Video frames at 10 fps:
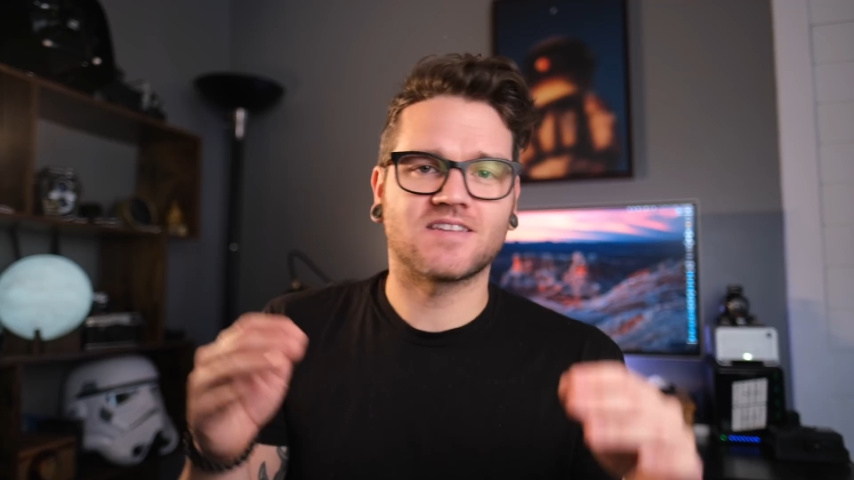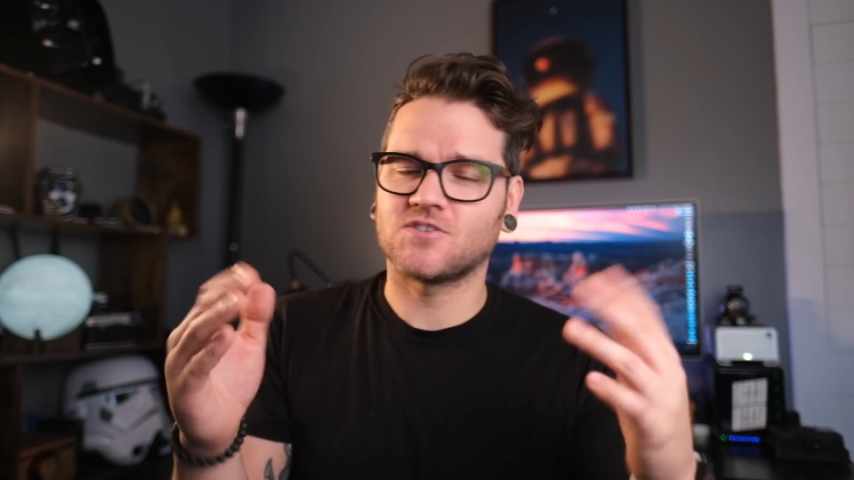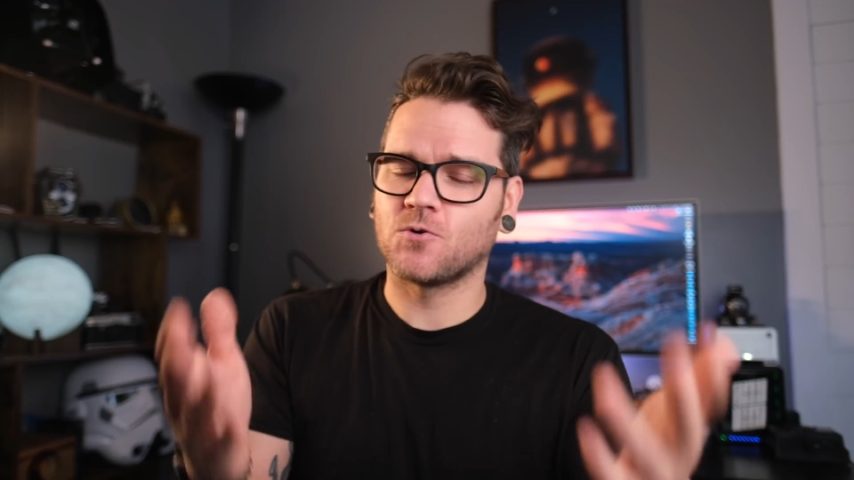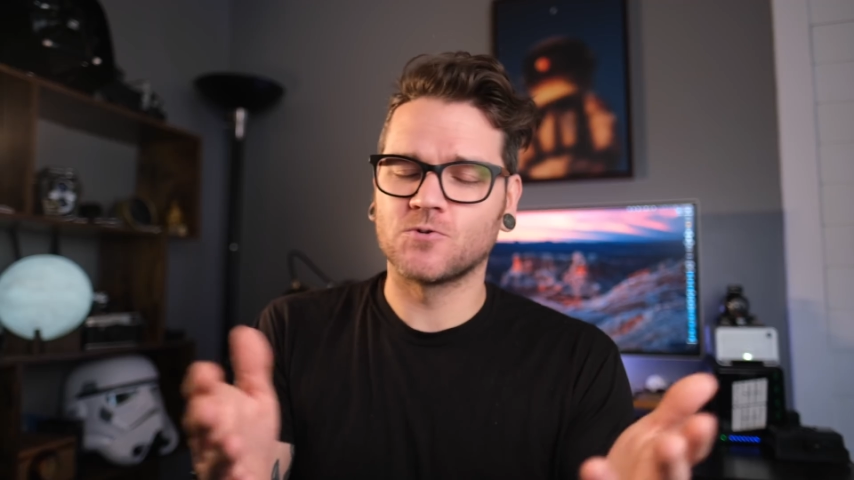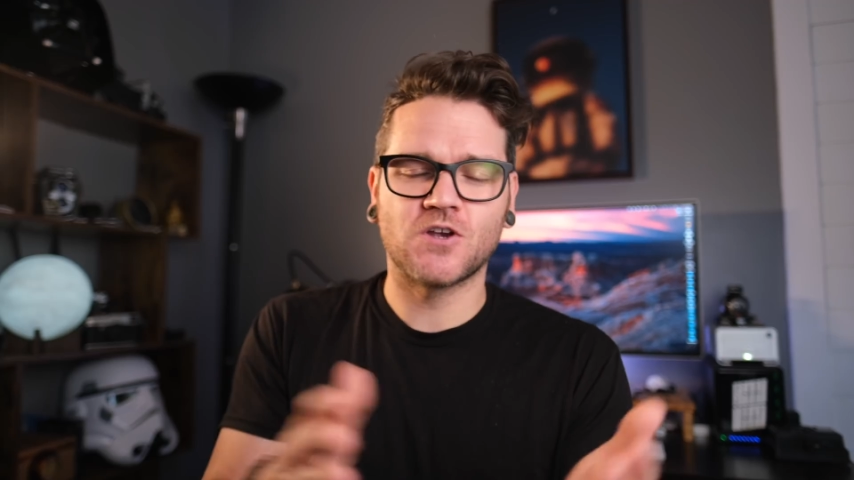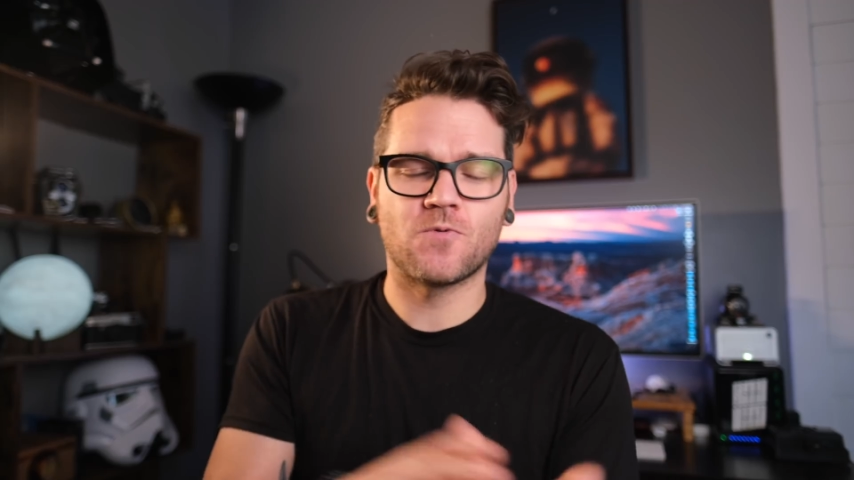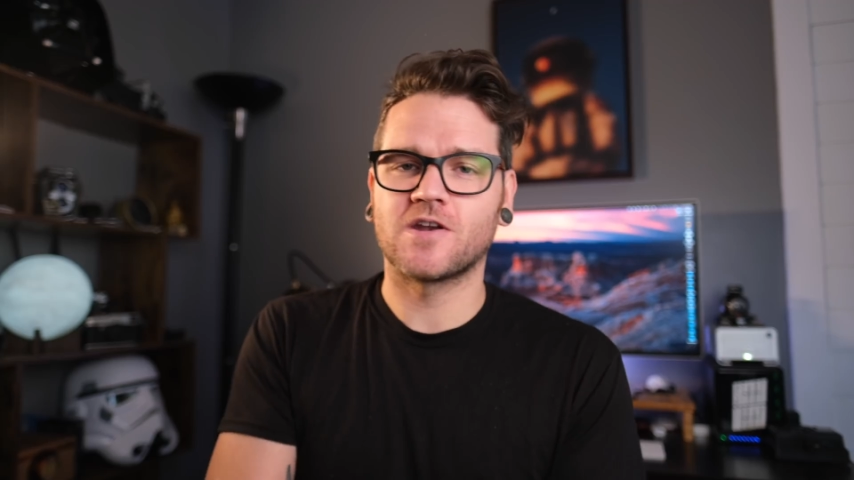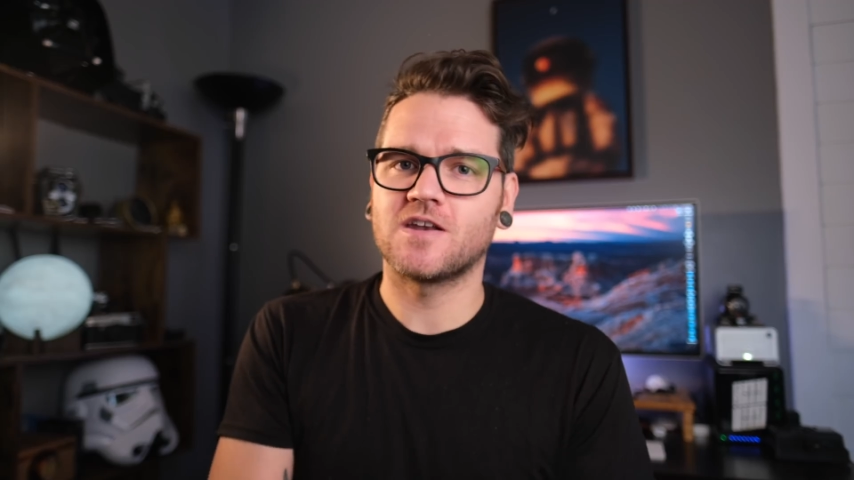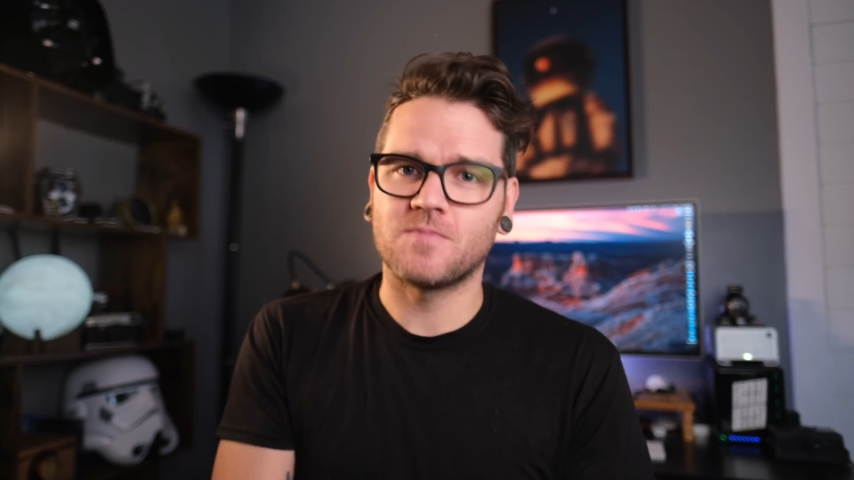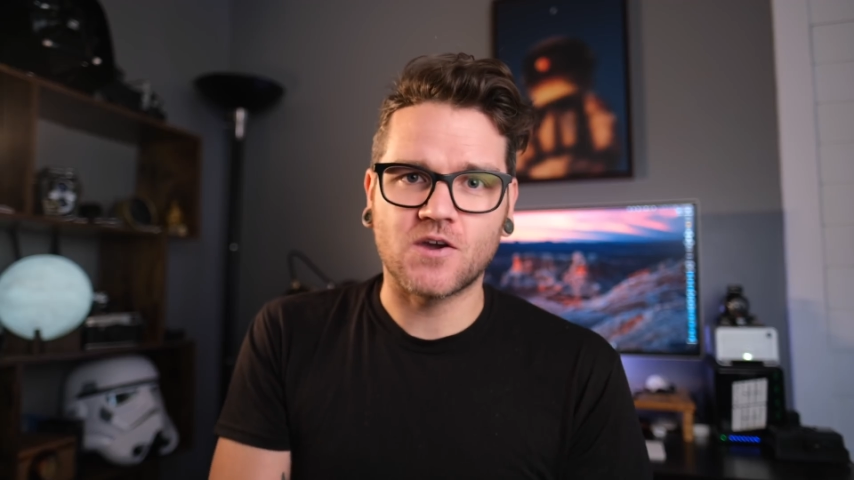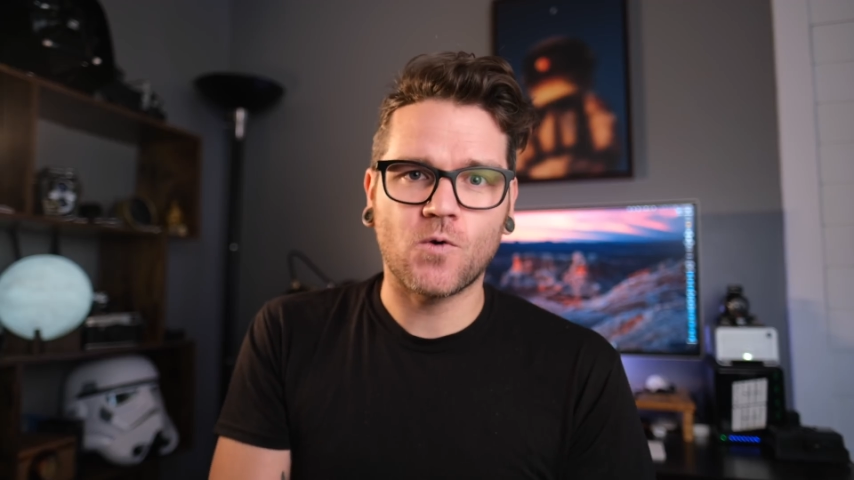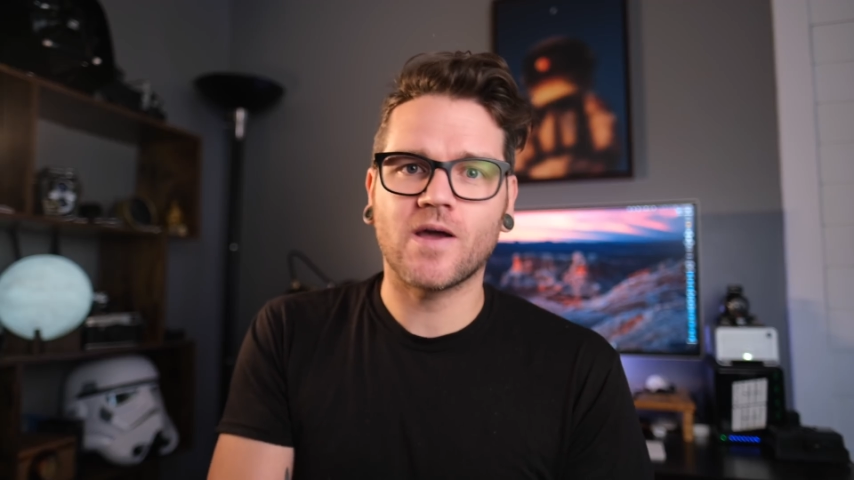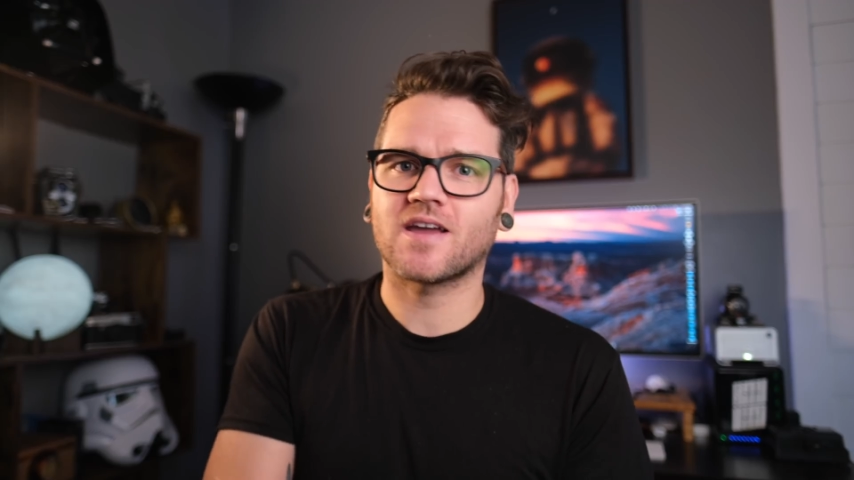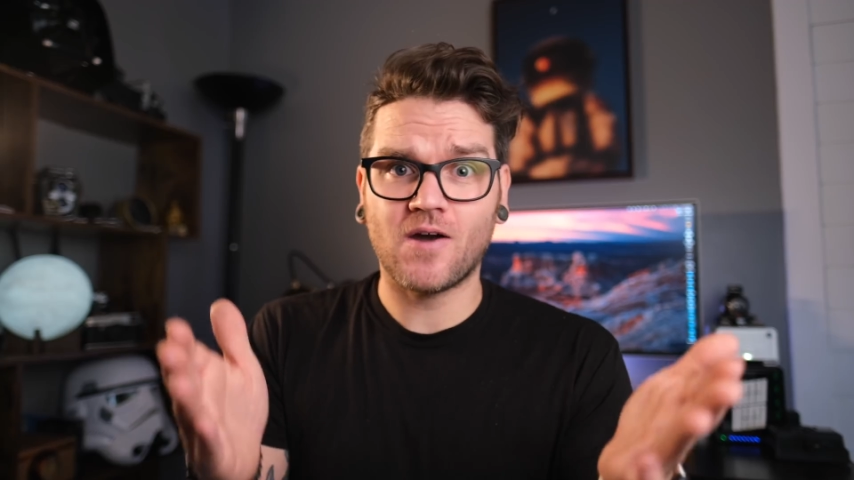I told you I wanted to be quick.